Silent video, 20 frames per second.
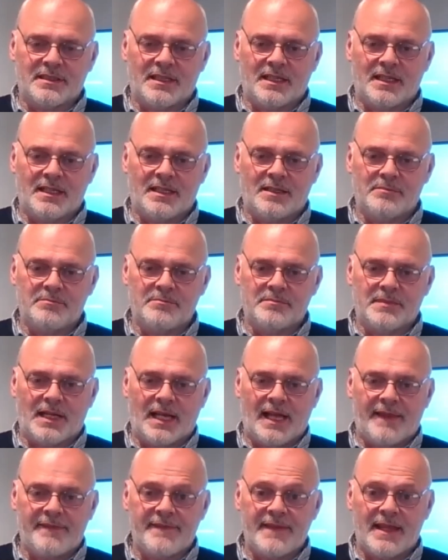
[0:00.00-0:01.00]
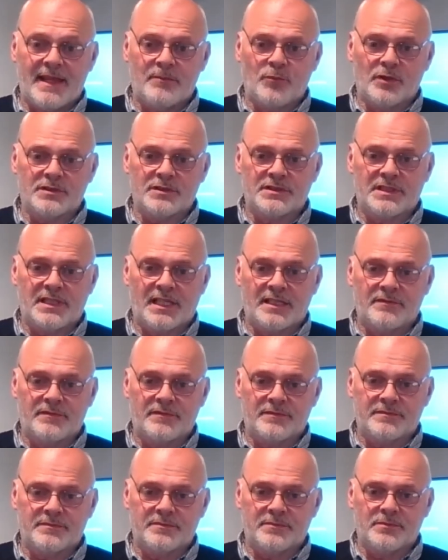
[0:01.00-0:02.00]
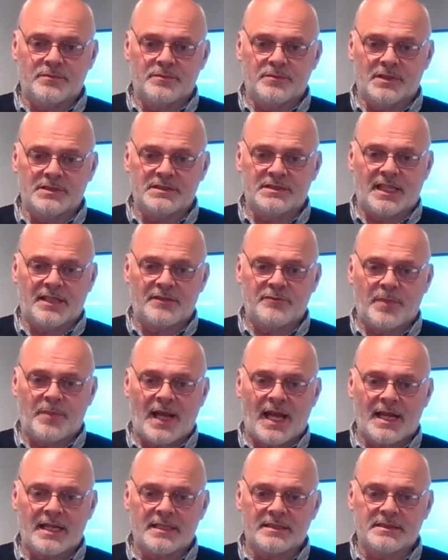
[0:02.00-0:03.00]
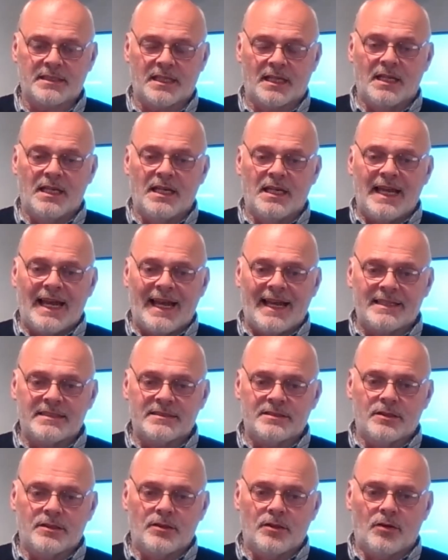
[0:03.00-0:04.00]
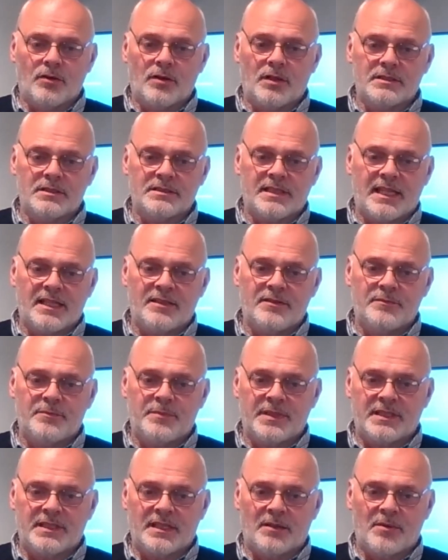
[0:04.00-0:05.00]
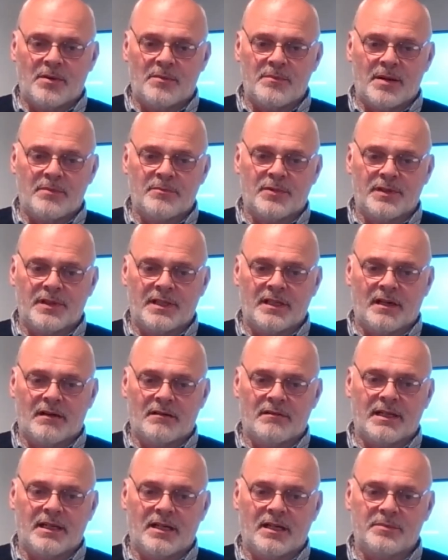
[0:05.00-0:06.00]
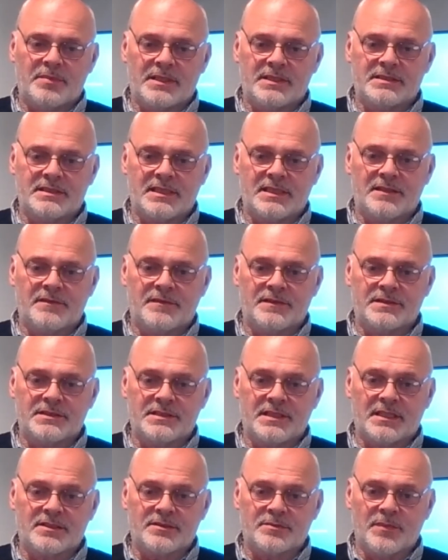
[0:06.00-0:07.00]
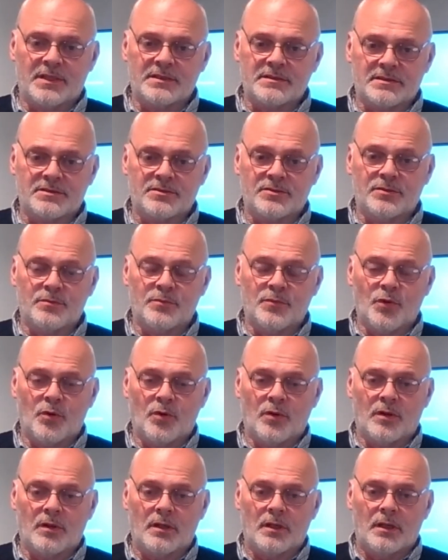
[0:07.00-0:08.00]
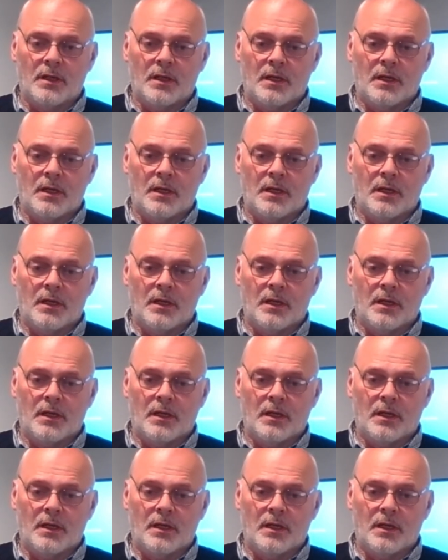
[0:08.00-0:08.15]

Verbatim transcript: um, and then once they, once they've passed, as long as they become a member of the RAIBC for six months or more,